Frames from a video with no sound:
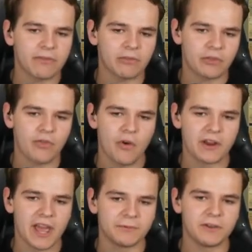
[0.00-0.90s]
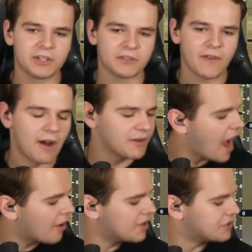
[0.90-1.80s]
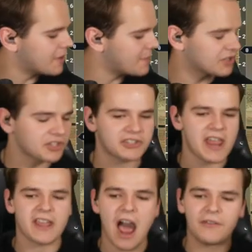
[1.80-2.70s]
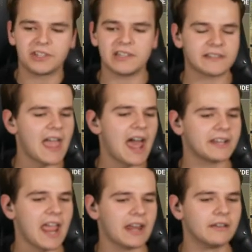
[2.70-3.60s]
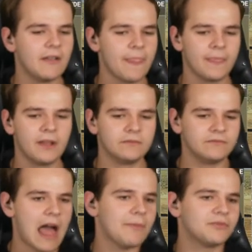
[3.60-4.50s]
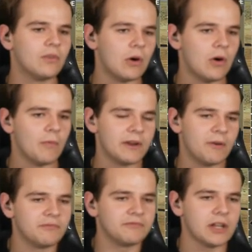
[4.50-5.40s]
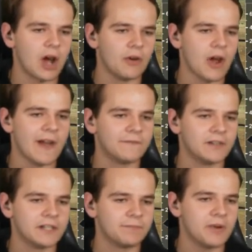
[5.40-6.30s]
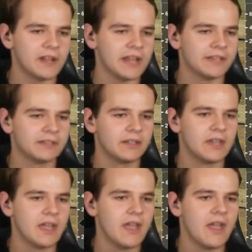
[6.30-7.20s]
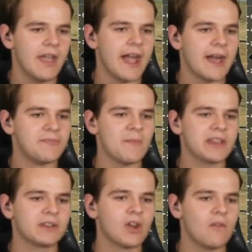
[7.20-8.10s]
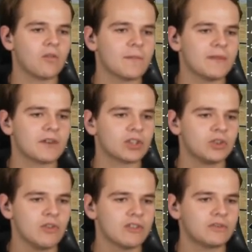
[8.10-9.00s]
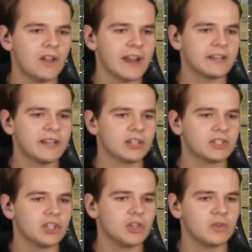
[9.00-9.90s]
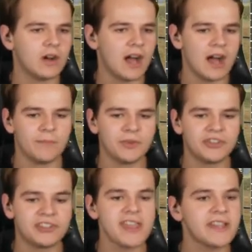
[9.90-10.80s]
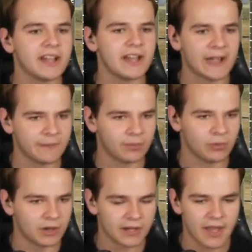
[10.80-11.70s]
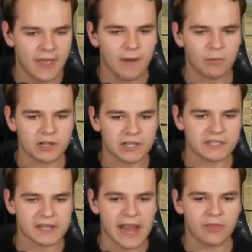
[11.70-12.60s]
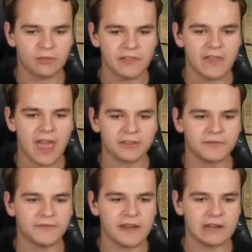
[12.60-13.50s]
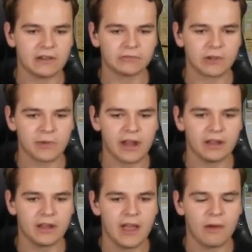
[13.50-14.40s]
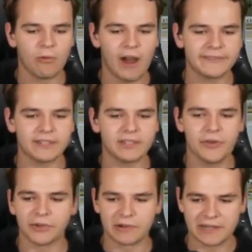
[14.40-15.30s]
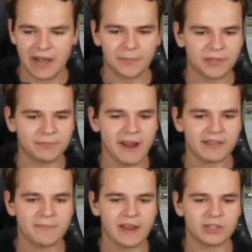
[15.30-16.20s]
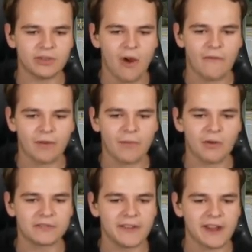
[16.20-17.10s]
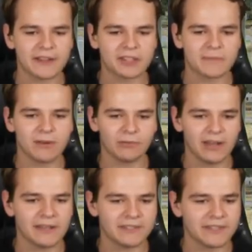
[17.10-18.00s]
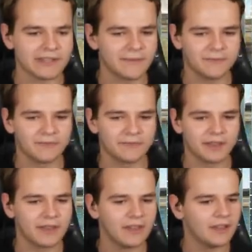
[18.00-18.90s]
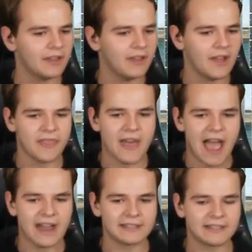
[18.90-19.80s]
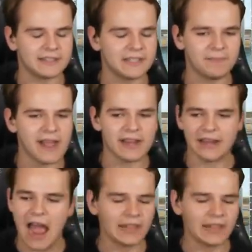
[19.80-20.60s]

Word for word: this A330, as we just found out, is that we can just take off just like that again. Flaps full, we don't, you know, no effort put in. And then we can go for a bit of a cruise flight here to uh, Mustique Airport, which is a 3,000 feet long runway. Why is the nose already up? This plane's a bit too overmotivated to be realistic. That, this plane,